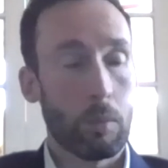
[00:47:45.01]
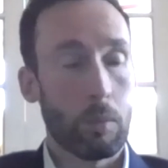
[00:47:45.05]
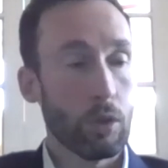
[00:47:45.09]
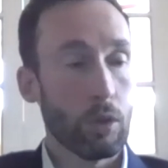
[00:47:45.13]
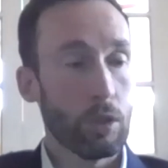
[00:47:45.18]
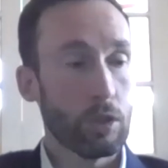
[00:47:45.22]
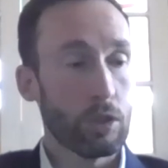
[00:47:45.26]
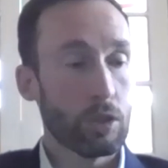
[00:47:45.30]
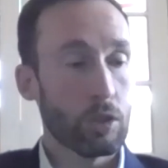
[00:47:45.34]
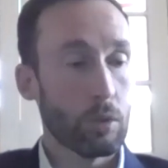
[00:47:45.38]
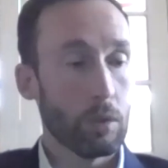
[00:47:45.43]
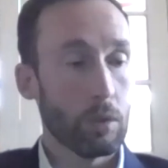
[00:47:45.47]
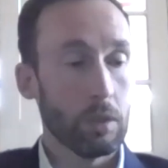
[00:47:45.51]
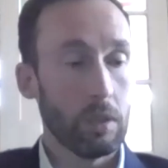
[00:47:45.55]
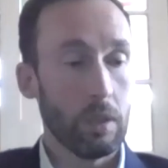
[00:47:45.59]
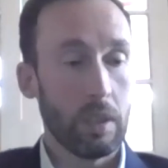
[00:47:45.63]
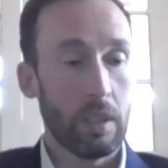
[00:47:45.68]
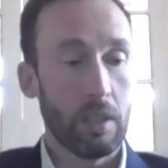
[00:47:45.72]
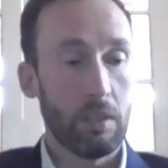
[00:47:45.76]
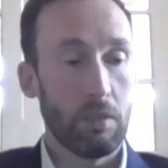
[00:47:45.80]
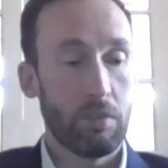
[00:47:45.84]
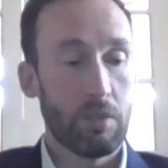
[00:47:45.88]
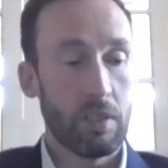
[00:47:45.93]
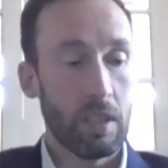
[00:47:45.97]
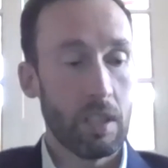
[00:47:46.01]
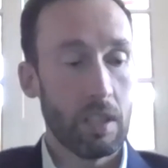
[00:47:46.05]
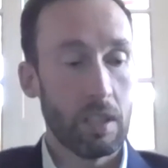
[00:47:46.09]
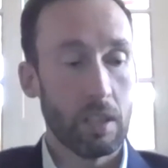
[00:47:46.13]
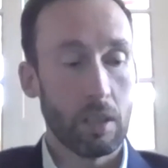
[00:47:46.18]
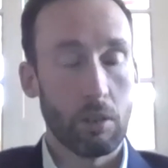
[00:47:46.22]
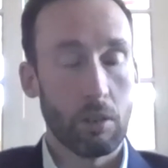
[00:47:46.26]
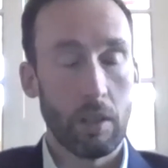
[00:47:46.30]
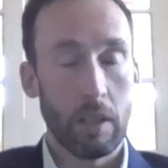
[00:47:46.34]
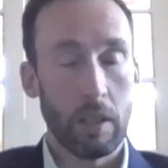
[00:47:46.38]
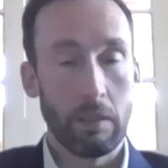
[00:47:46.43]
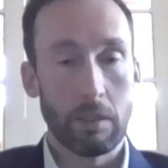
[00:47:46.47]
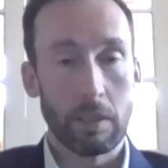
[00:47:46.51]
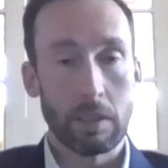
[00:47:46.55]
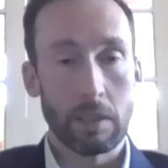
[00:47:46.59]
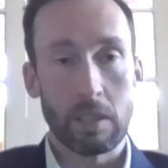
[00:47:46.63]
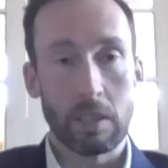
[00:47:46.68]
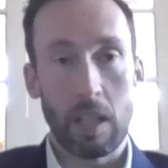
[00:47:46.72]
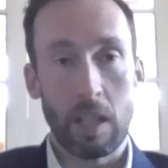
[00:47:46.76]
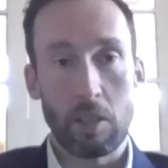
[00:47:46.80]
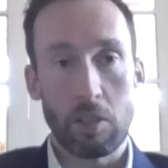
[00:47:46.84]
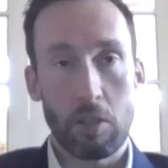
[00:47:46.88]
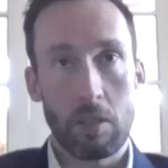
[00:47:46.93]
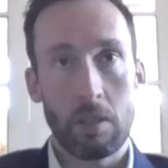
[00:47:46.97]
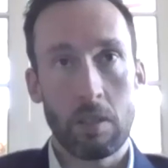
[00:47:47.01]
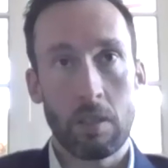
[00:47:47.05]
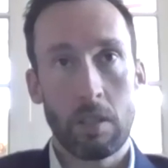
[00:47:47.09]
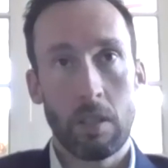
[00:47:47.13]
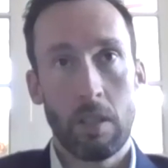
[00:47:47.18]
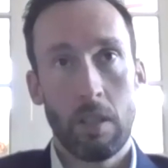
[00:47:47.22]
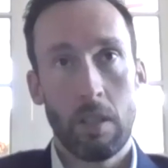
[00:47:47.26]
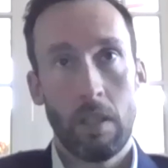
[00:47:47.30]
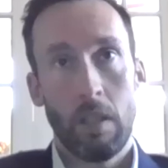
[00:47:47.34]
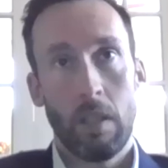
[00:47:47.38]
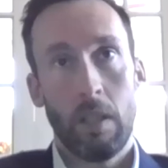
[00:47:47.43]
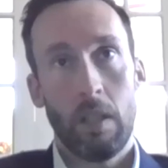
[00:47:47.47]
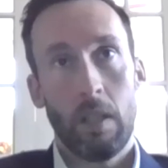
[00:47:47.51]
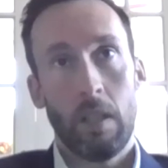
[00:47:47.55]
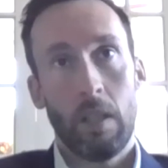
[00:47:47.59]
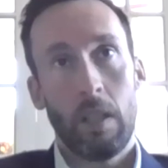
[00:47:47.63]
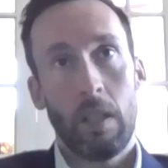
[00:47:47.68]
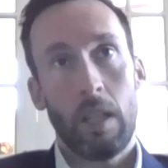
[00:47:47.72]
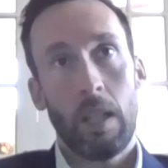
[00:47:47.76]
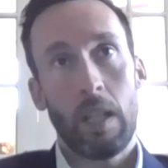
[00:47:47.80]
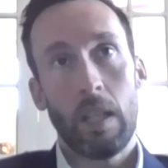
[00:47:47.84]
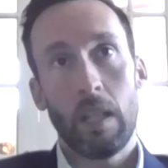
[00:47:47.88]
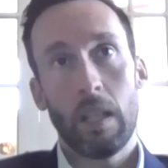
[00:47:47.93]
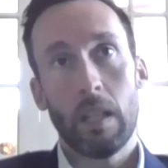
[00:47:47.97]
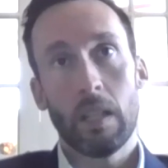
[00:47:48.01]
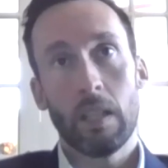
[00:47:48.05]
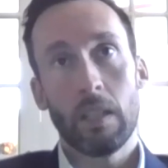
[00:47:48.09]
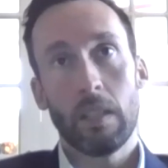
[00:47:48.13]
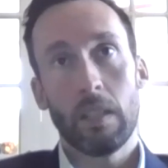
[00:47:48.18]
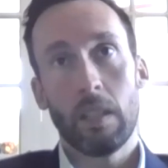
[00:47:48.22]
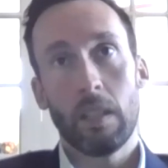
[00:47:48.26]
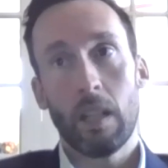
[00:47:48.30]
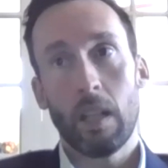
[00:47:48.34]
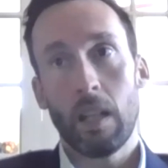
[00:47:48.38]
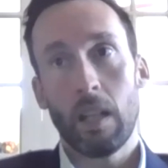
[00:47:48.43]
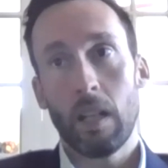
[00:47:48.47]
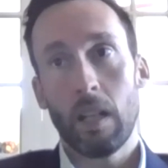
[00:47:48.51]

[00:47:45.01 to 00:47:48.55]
more short-lived than the Great Recession. And,